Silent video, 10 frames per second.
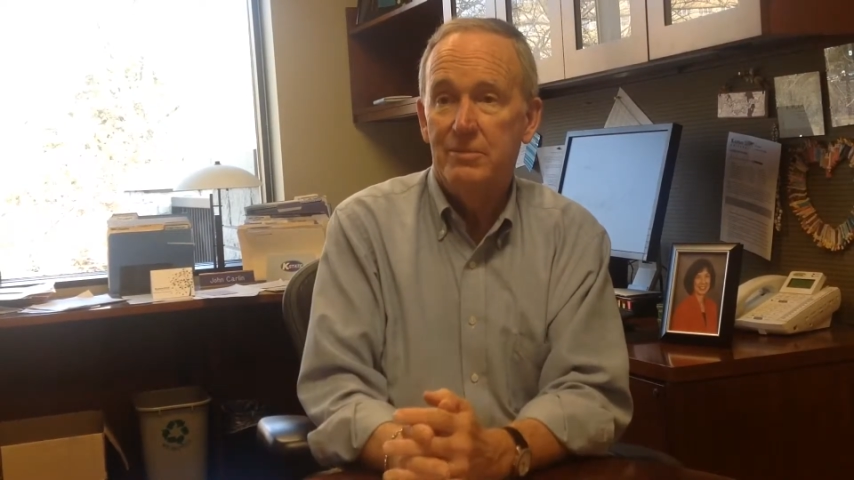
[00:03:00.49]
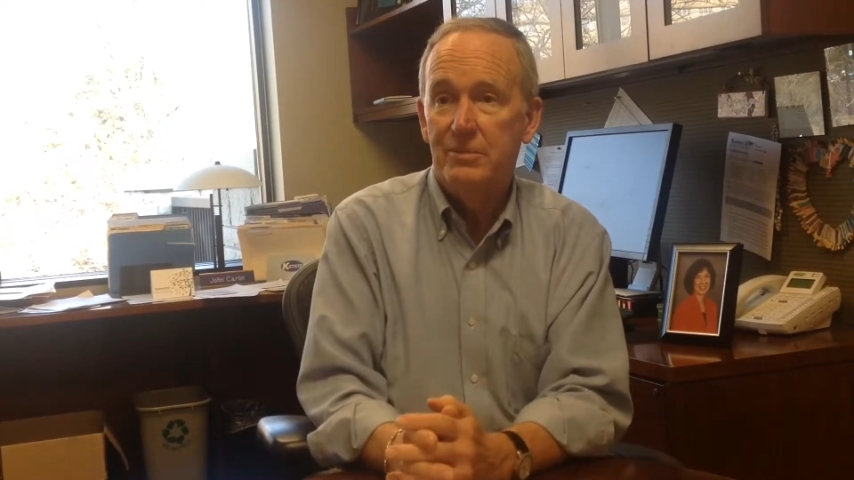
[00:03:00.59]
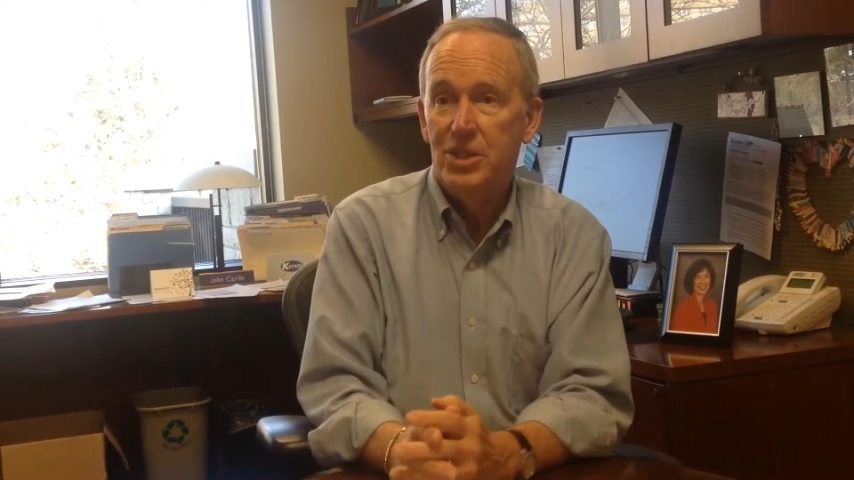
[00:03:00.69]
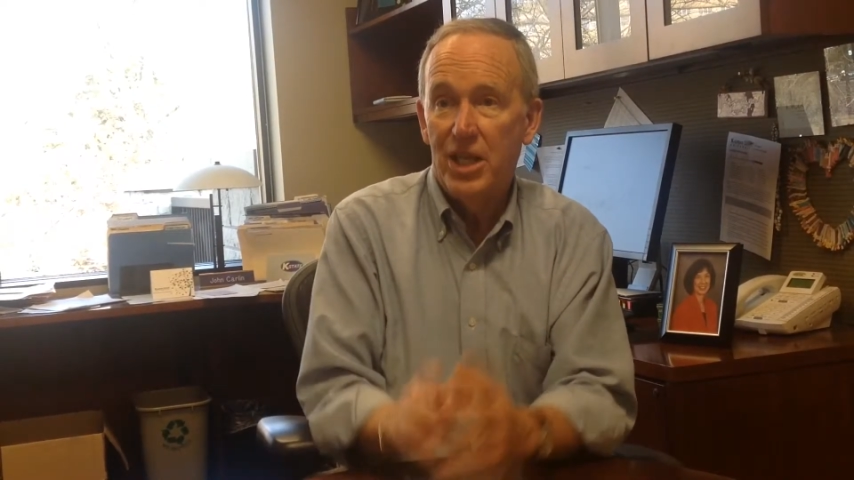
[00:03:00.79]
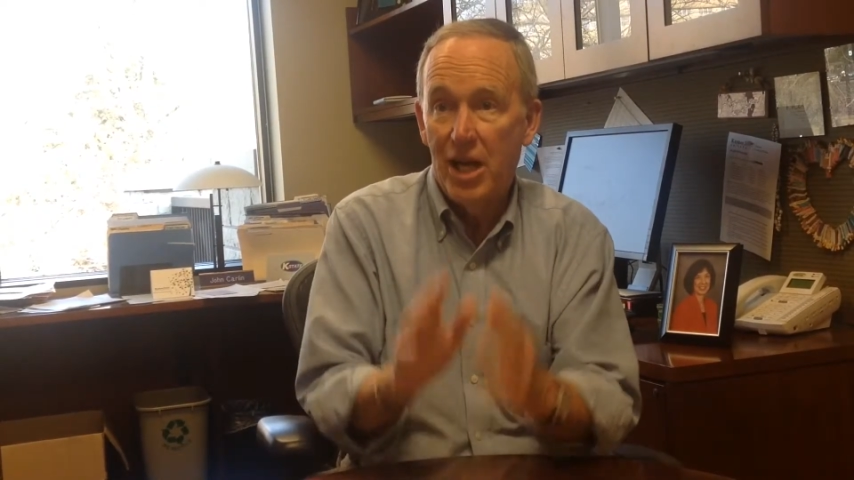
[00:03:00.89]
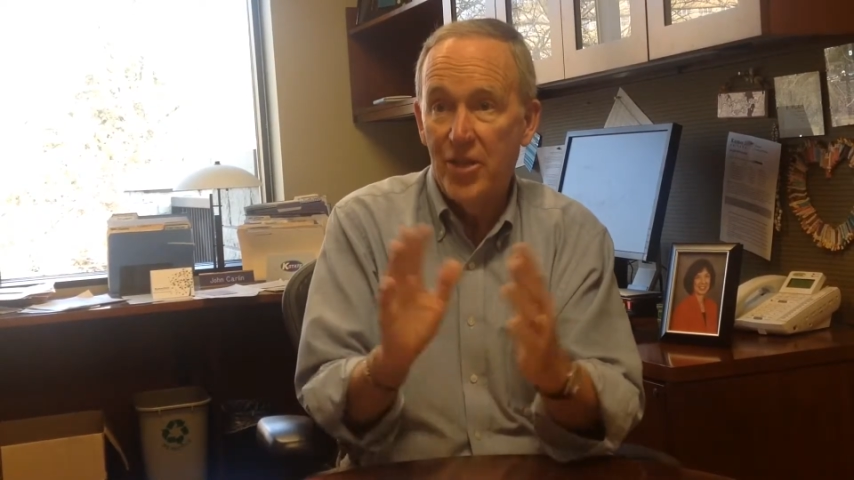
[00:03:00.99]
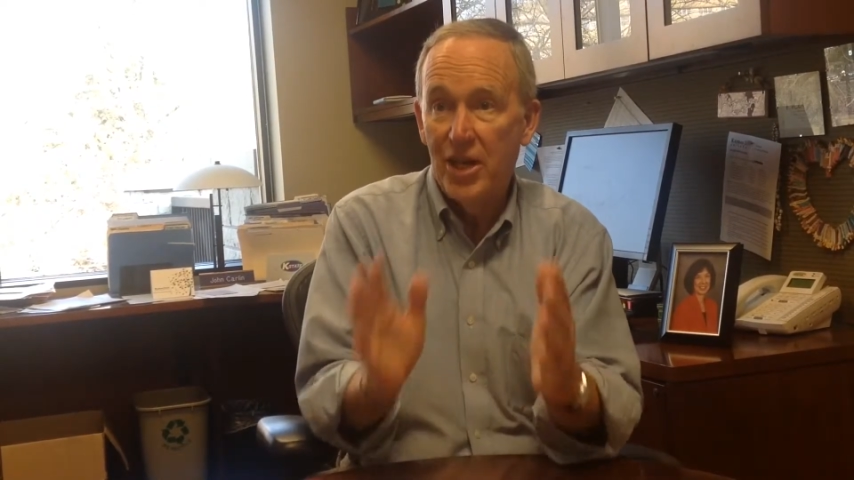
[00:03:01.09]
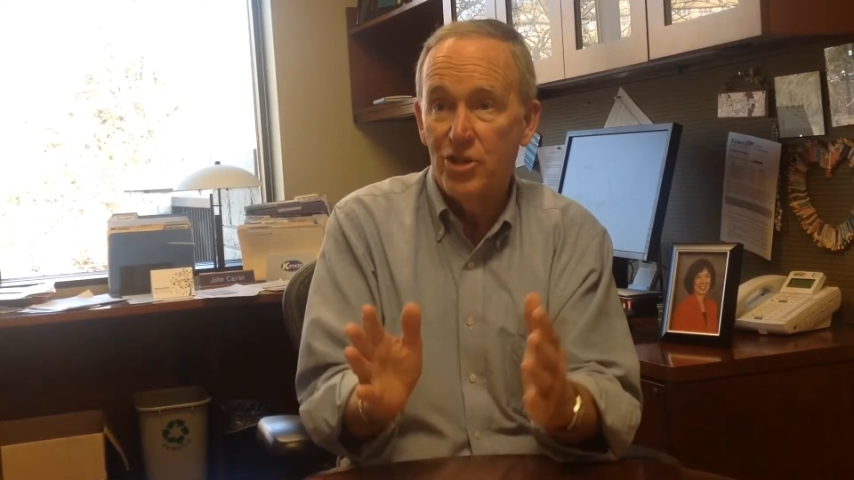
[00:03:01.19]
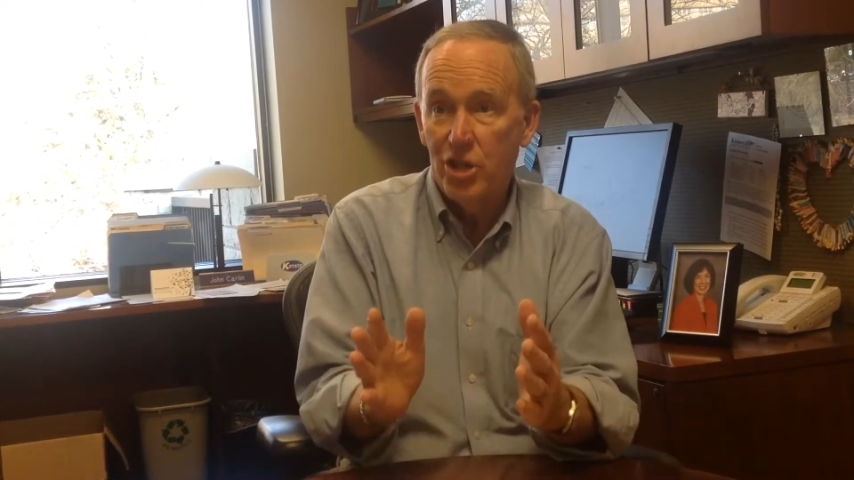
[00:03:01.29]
see how things